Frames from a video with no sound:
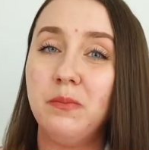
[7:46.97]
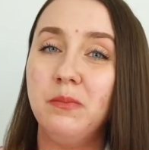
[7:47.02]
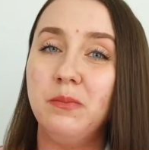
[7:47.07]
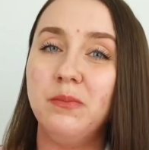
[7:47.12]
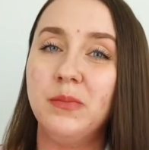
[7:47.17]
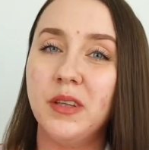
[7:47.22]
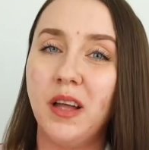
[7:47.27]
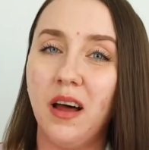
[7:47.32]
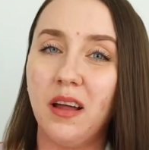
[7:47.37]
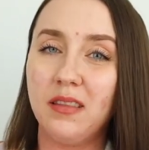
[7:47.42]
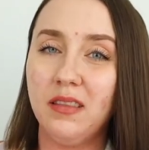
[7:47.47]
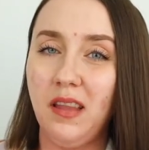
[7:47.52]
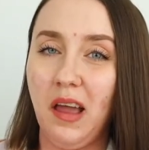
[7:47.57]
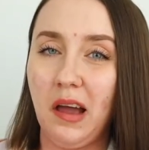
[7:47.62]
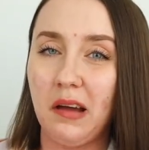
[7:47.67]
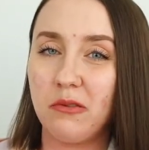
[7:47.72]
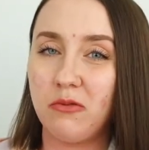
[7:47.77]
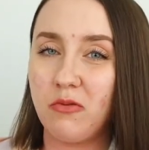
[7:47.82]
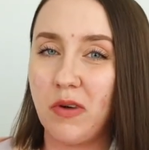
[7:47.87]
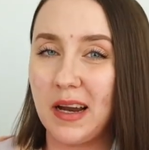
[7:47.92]
not
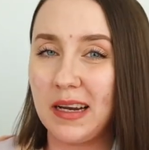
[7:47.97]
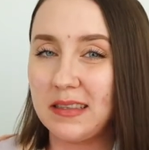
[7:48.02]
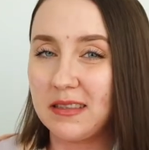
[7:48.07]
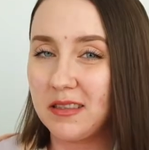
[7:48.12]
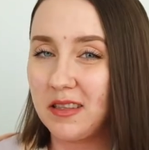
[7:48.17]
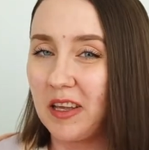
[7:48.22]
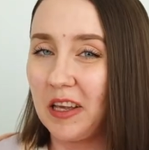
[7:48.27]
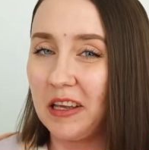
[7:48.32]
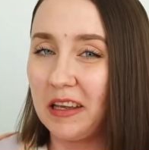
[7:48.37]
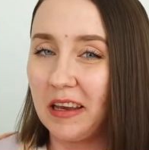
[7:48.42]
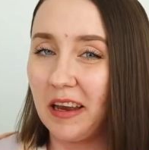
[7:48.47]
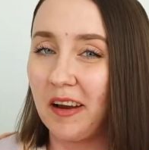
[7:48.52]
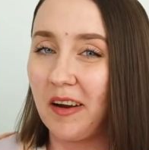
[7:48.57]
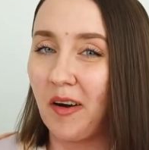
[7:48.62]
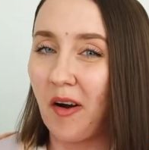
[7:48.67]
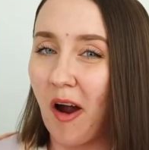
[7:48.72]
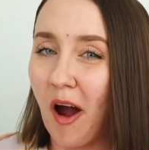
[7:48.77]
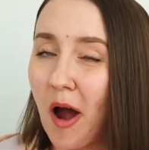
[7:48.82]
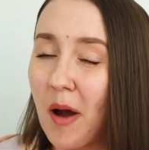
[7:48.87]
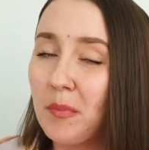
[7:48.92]
that great
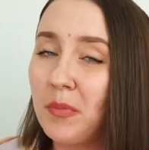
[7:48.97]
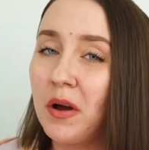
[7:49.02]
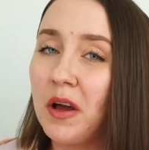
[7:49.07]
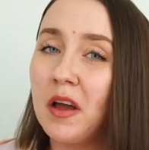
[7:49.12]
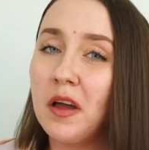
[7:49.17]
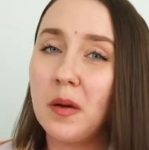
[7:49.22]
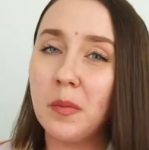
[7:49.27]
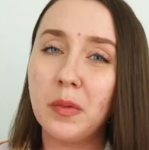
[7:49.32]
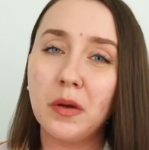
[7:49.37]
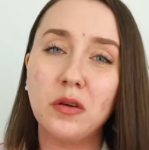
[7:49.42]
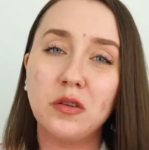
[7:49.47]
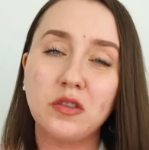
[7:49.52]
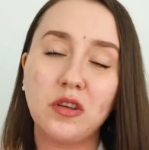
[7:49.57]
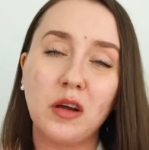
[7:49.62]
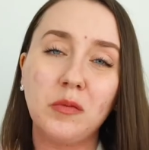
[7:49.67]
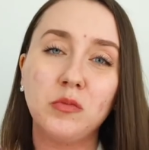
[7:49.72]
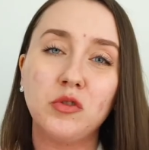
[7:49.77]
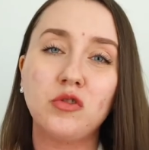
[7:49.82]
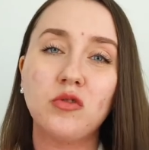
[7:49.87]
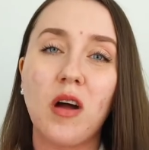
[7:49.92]
skincare up because
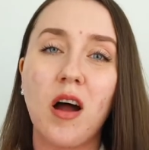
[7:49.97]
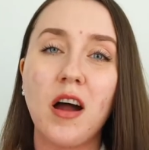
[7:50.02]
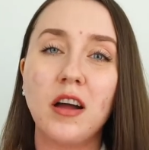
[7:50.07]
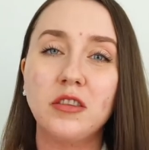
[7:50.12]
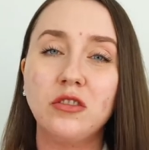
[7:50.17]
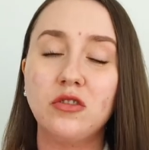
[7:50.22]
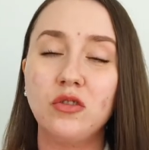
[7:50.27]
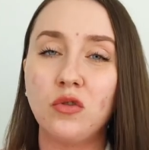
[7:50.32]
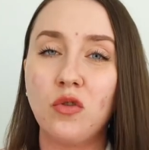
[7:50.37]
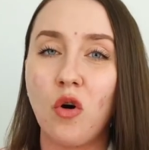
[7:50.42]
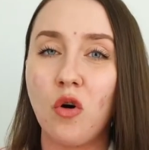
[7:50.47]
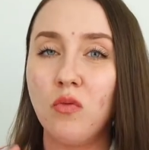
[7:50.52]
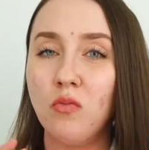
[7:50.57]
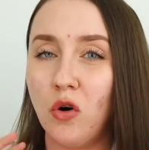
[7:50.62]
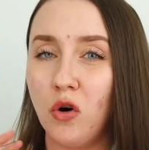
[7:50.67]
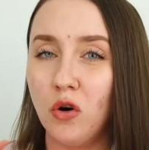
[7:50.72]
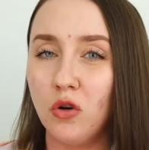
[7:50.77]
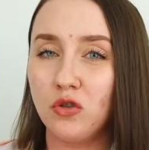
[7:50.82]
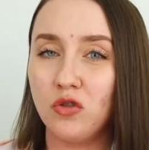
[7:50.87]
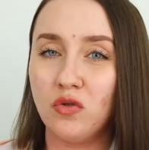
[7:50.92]
I'm trying to go
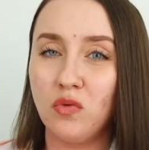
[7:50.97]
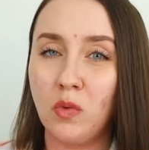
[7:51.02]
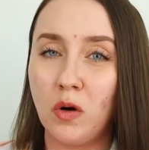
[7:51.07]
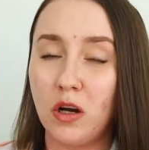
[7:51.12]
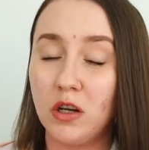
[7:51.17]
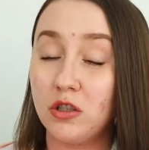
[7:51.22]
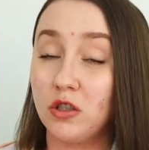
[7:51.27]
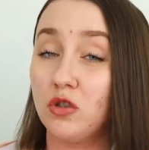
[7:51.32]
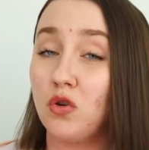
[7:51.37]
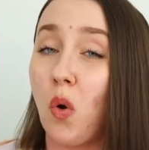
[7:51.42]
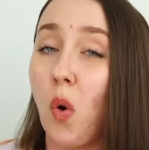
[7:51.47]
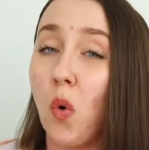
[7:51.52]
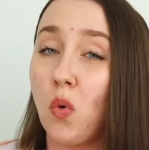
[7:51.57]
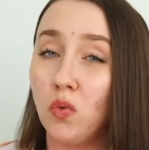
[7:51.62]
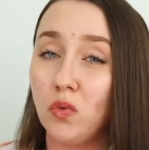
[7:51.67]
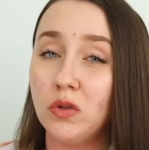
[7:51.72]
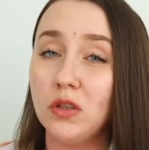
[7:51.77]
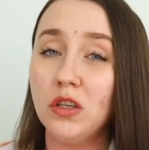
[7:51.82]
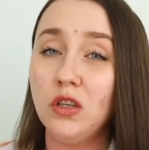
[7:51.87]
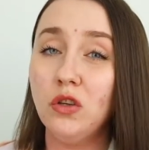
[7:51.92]
more towards
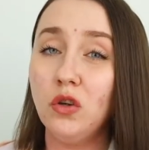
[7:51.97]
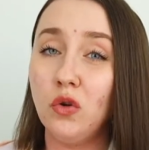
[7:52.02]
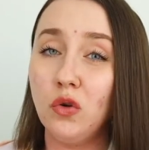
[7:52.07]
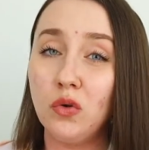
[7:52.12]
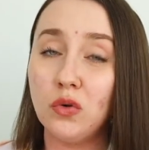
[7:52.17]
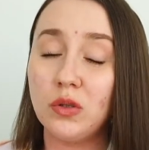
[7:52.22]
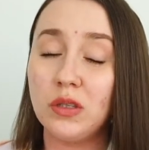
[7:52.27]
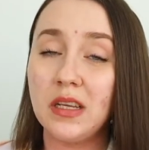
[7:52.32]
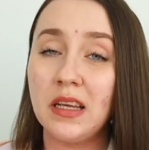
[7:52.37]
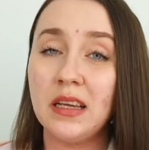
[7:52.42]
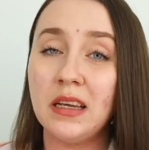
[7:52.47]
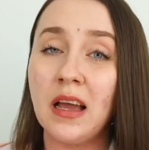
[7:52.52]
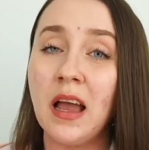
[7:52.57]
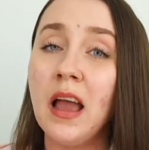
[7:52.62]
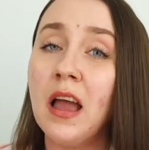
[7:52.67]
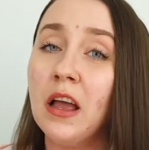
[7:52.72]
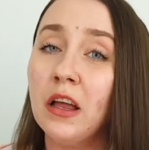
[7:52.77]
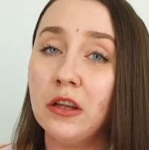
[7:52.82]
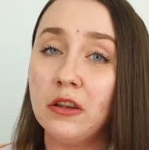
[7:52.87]
only using